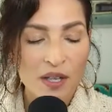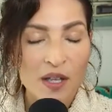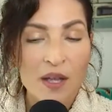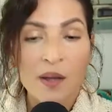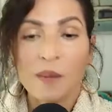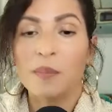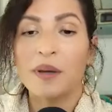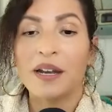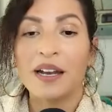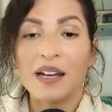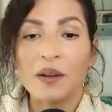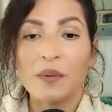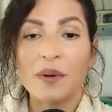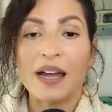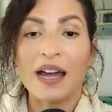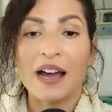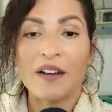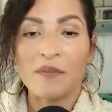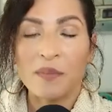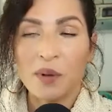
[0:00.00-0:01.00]
but
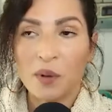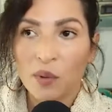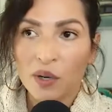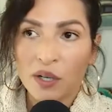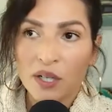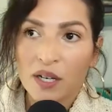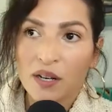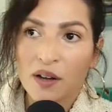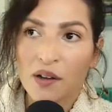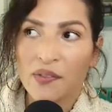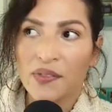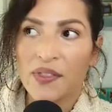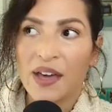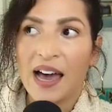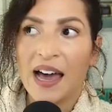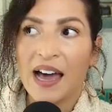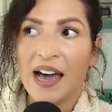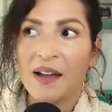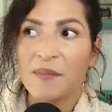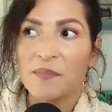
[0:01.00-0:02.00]
anyway, I've been working on
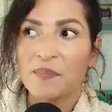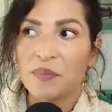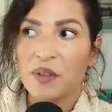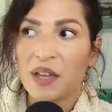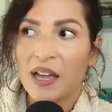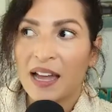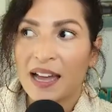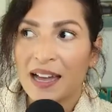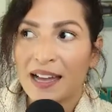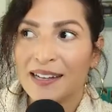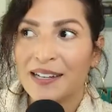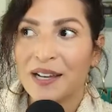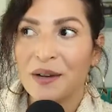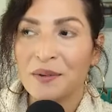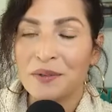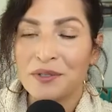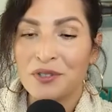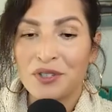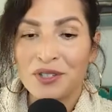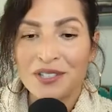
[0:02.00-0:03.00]
that. And I
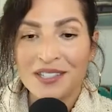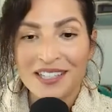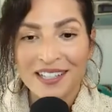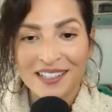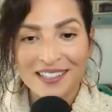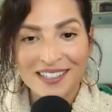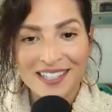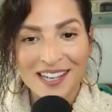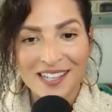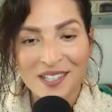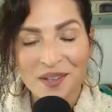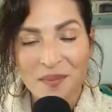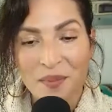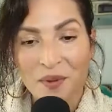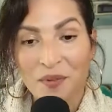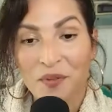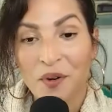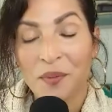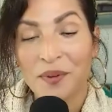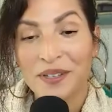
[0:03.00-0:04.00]
was just telling Tessa
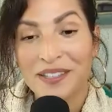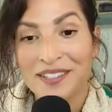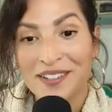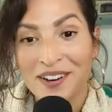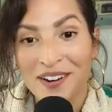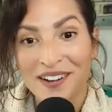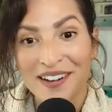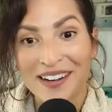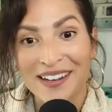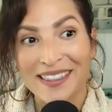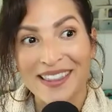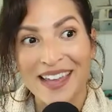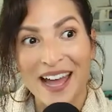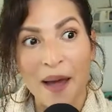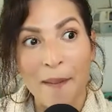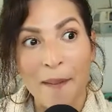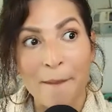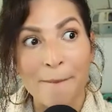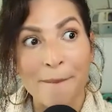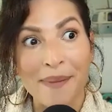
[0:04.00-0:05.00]
before we started
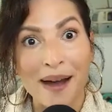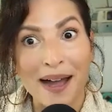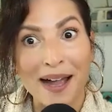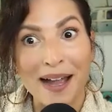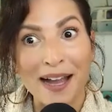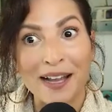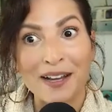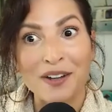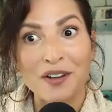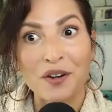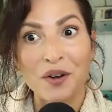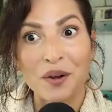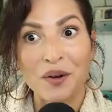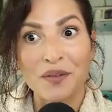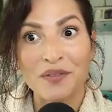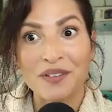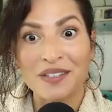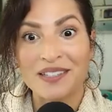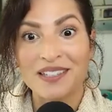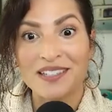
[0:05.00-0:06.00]
that my
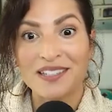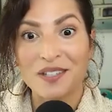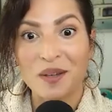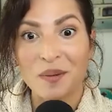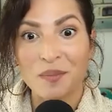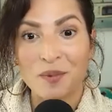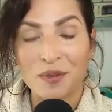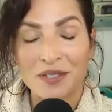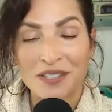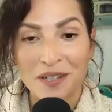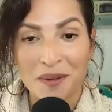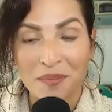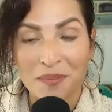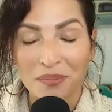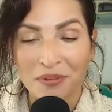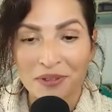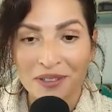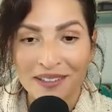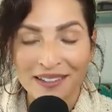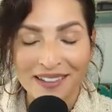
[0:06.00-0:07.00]
nervous system was
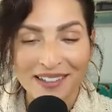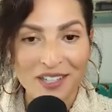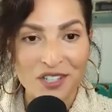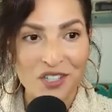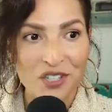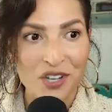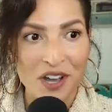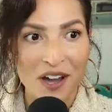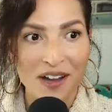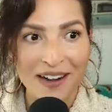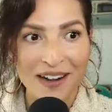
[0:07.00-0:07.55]
completely shot